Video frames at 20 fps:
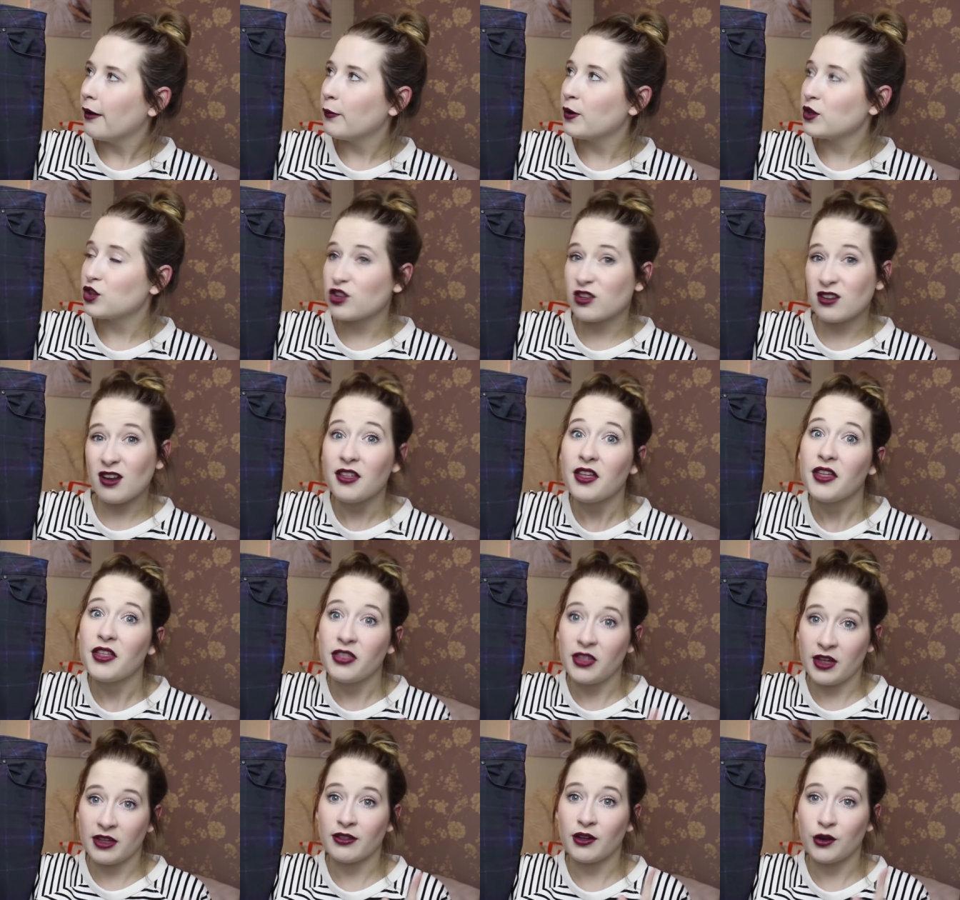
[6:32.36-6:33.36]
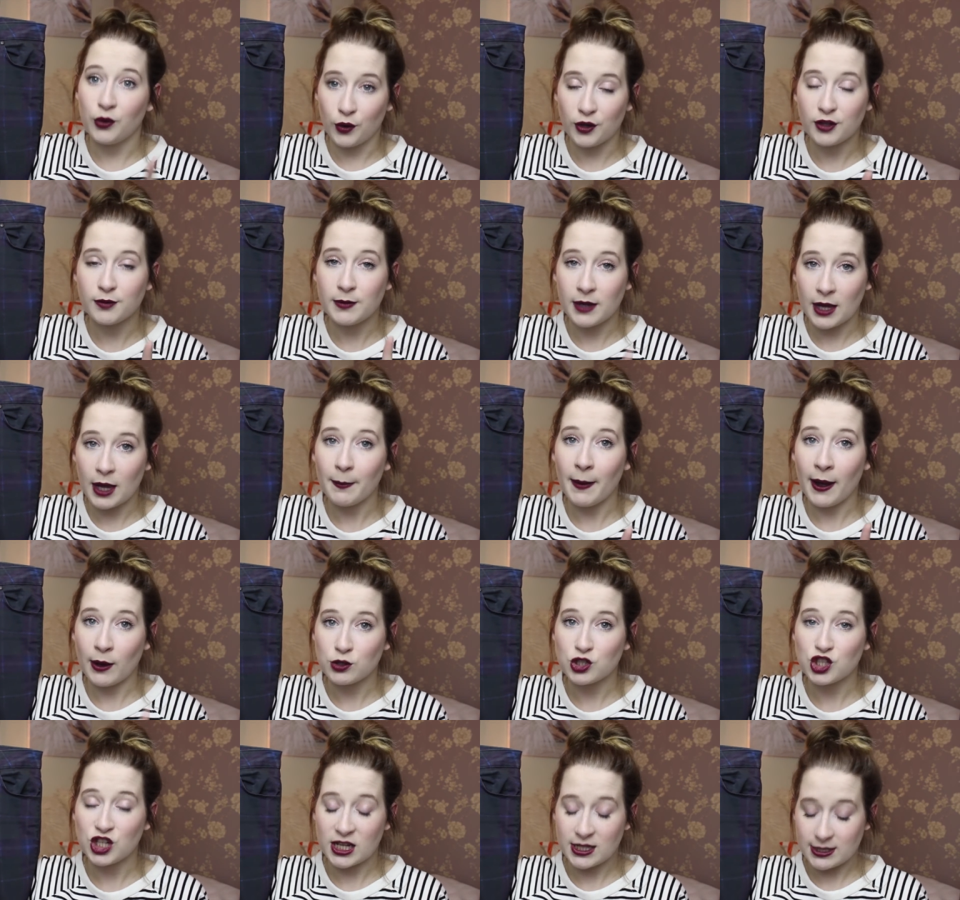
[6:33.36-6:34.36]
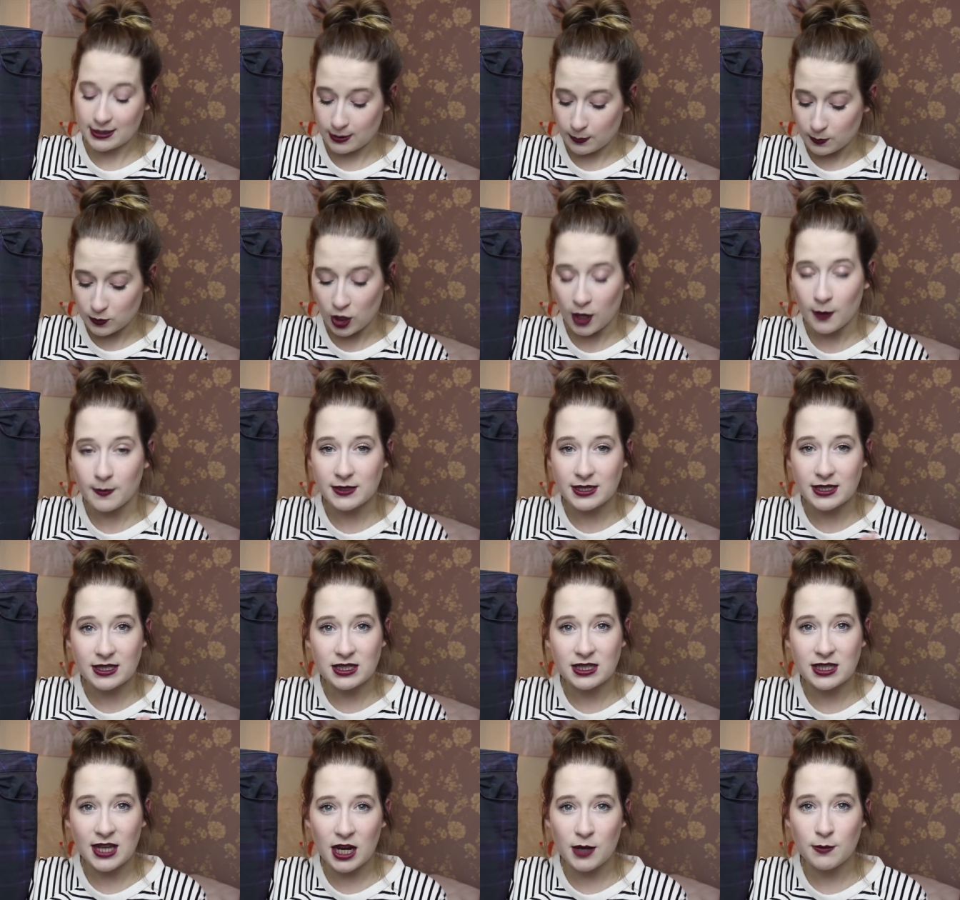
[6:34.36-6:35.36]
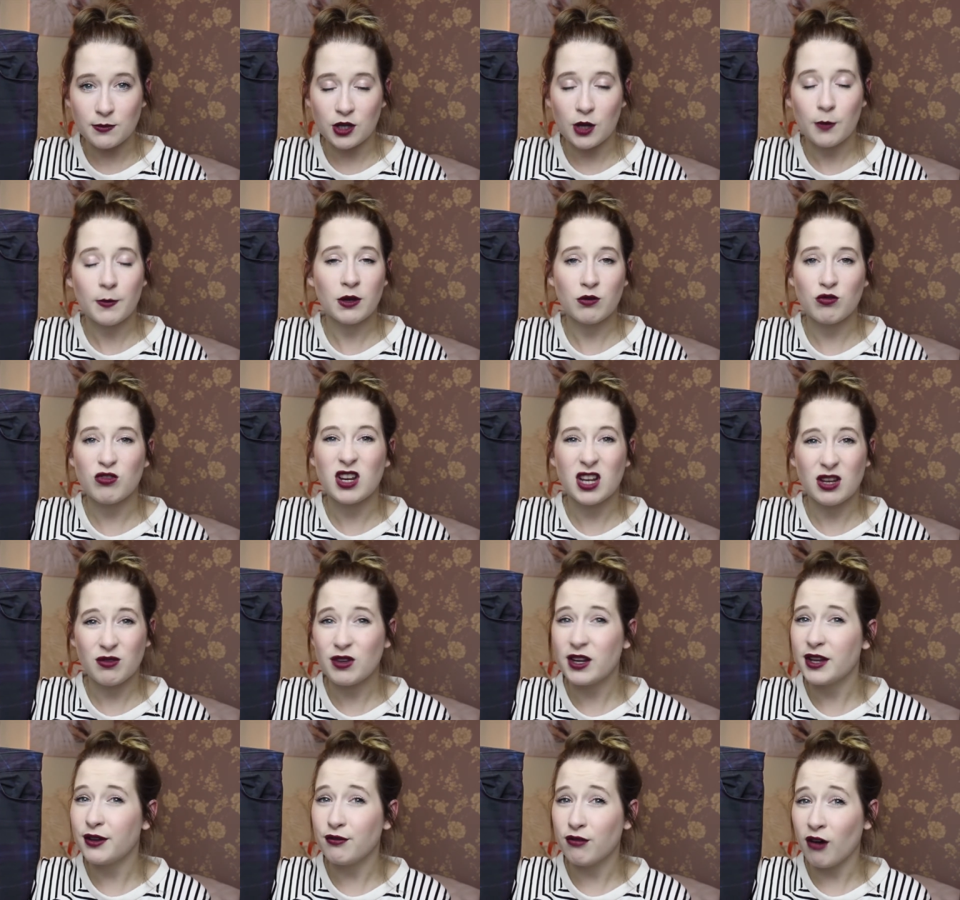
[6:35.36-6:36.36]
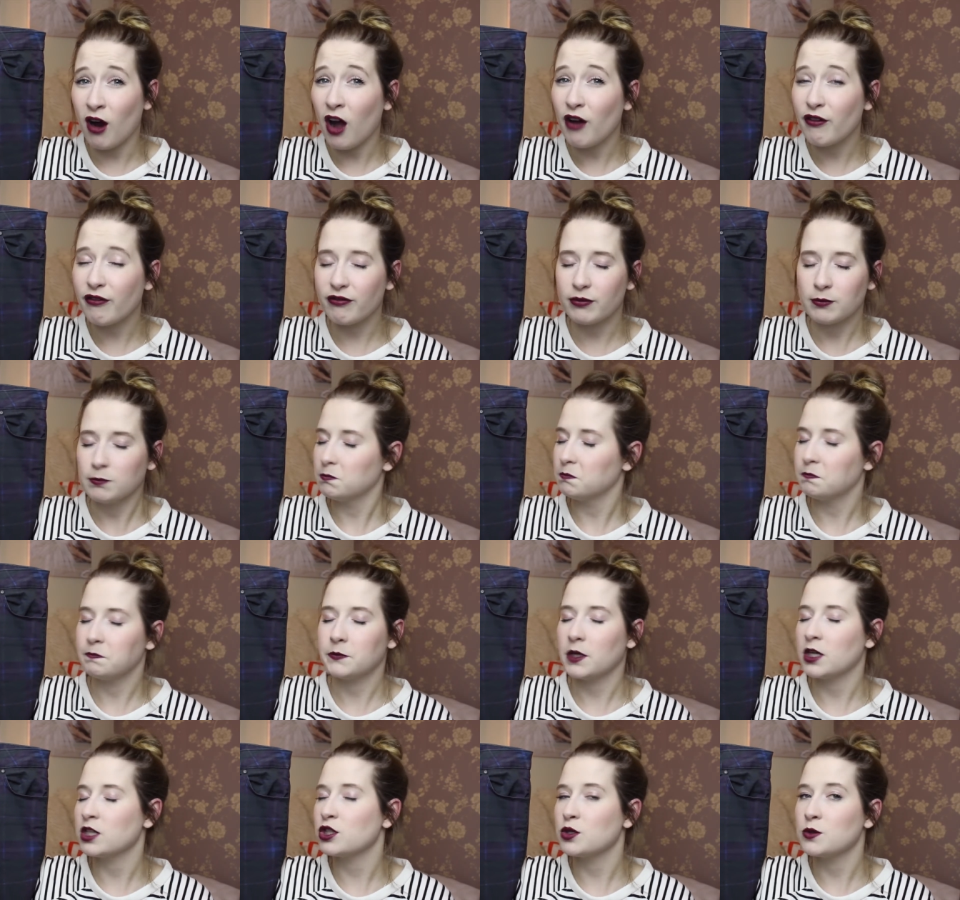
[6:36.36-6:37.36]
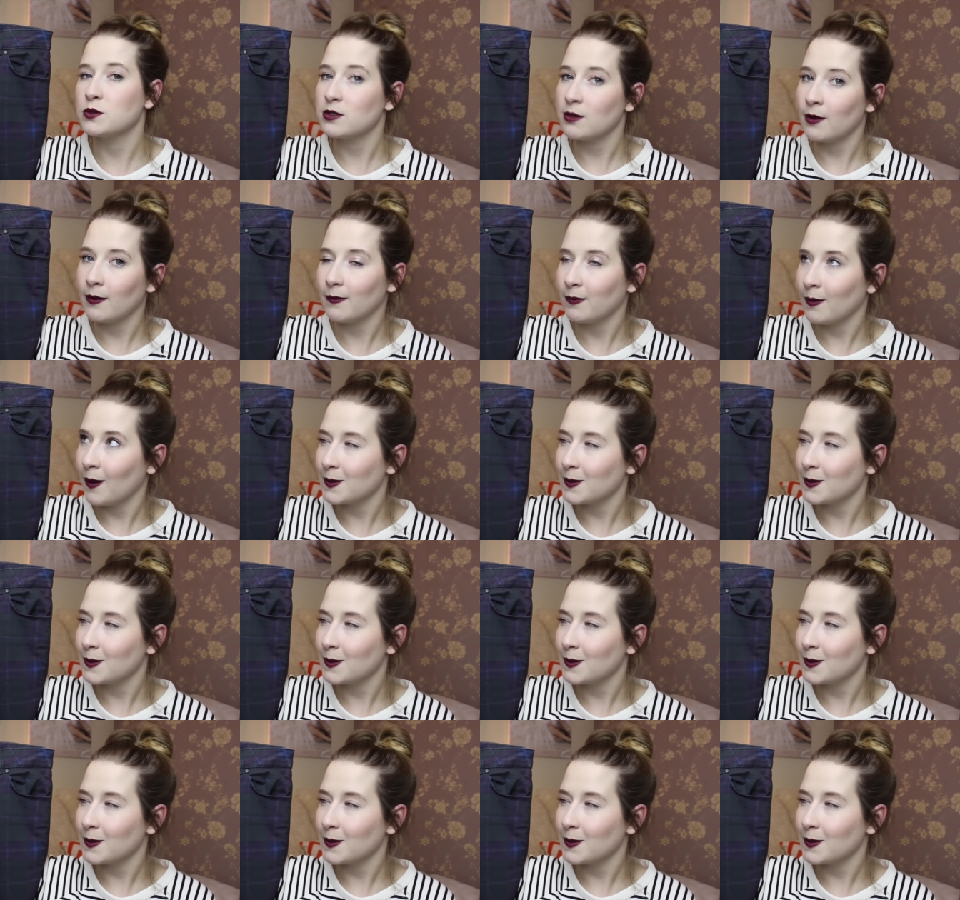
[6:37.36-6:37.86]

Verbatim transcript: which is another thing that annoys me about jeans sometimes, is denim can be really, really rough. I don't like